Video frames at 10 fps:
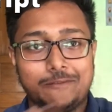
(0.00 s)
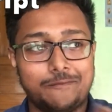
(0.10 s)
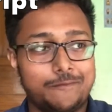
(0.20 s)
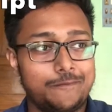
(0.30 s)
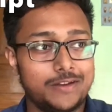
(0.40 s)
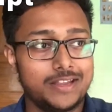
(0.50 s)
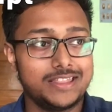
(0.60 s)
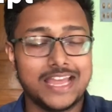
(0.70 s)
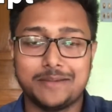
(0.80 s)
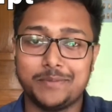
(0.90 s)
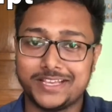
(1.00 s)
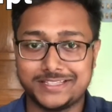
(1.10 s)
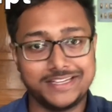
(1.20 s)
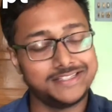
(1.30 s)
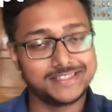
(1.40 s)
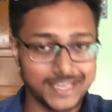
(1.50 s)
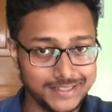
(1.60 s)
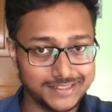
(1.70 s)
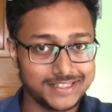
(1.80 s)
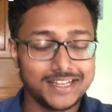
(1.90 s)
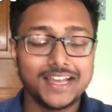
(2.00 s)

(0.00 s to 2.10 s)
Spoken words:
if that makes any sense.